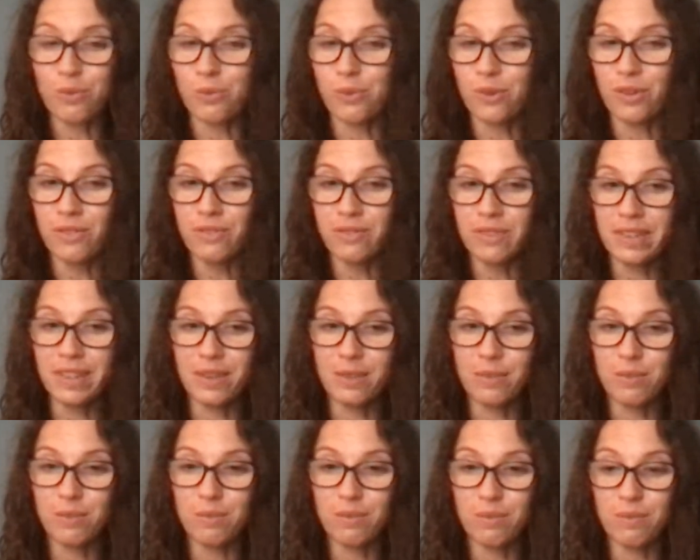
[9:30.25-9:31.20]
What of it?
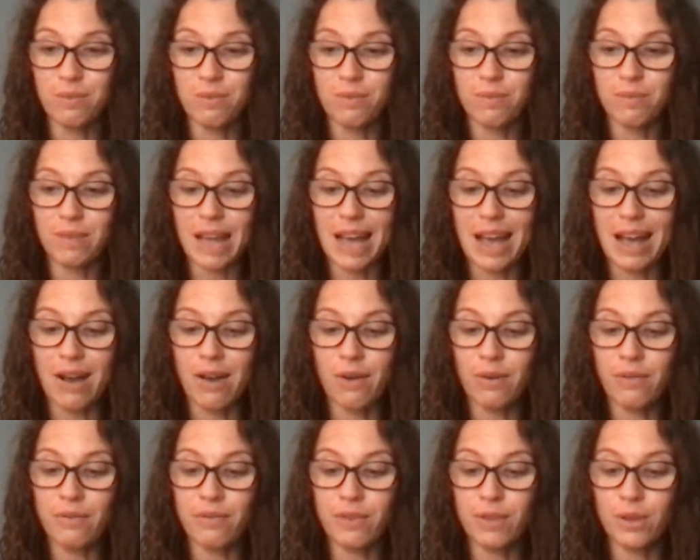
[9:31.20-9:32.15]

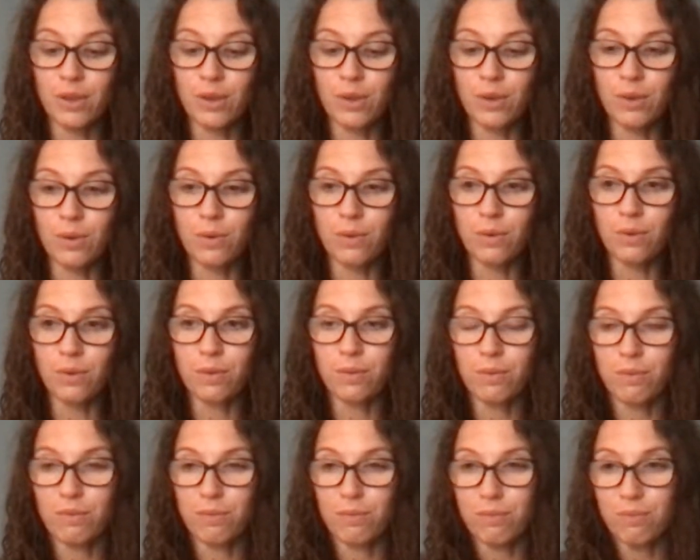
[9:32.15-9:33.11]
How have you,
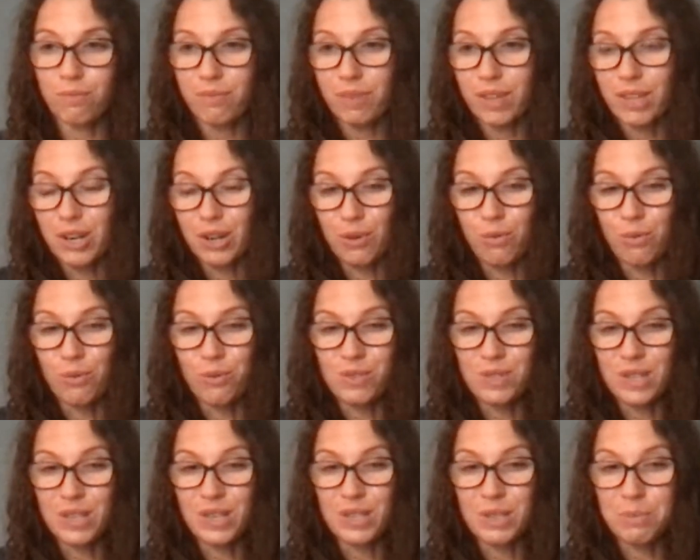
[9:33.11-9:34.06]

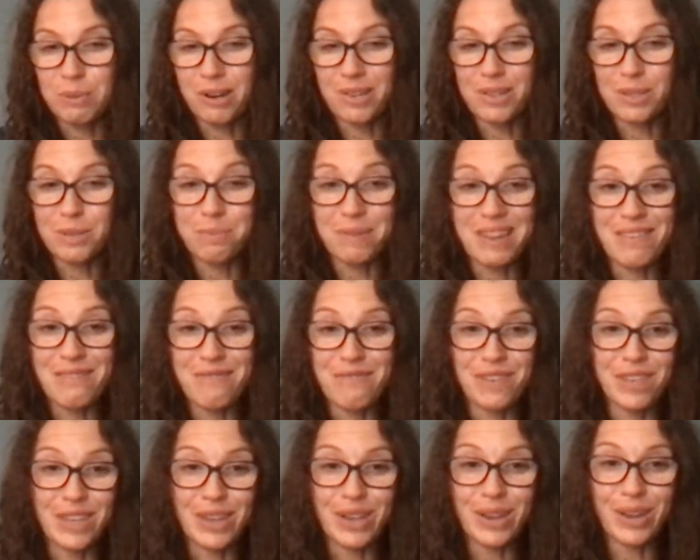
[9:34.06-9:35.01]
what's the experience been
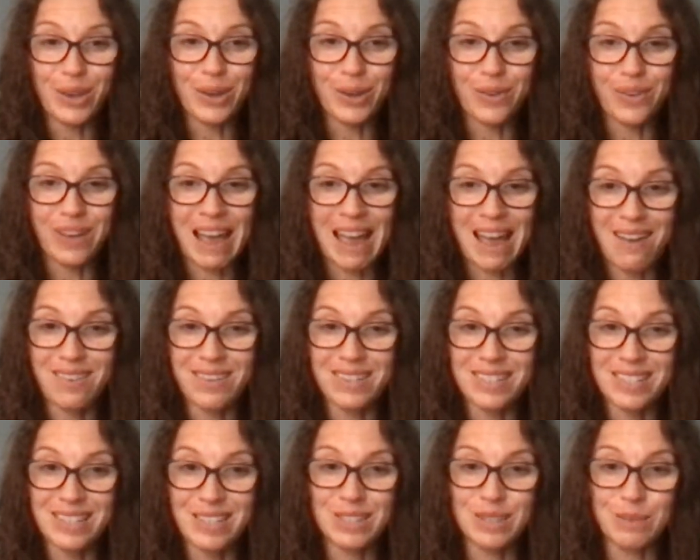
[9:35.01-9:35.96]
for you? How
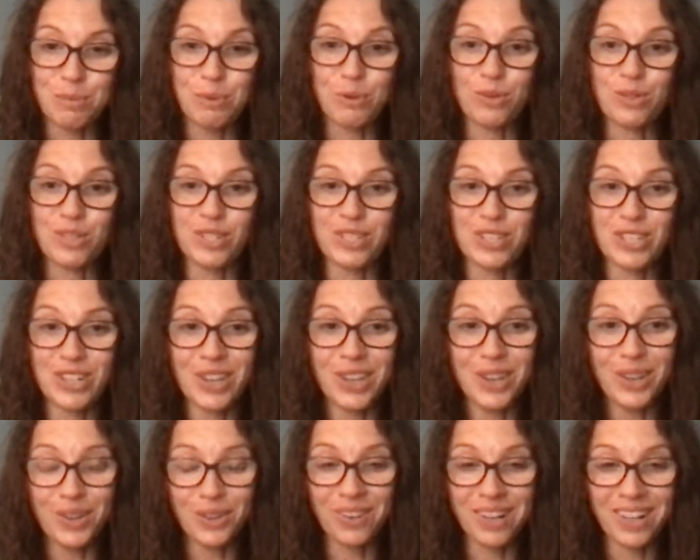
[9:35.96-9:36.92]
has it supported
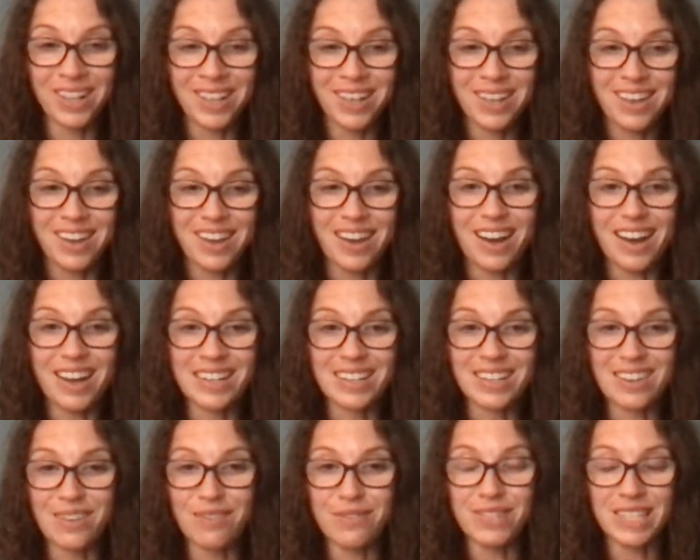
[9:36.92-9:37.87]
you? I'd
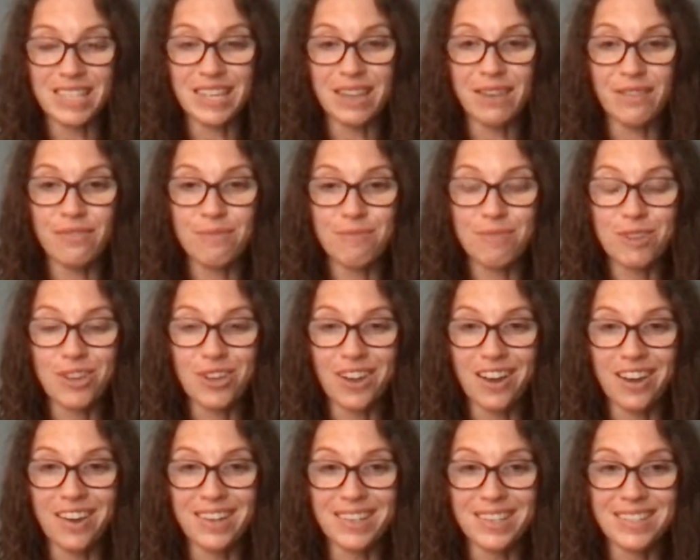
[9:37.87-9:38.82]
love to hear from you
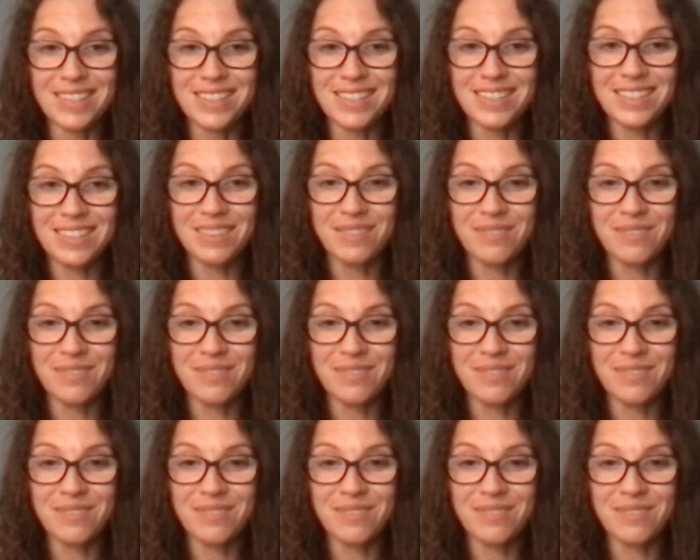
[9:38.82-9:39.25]
guys.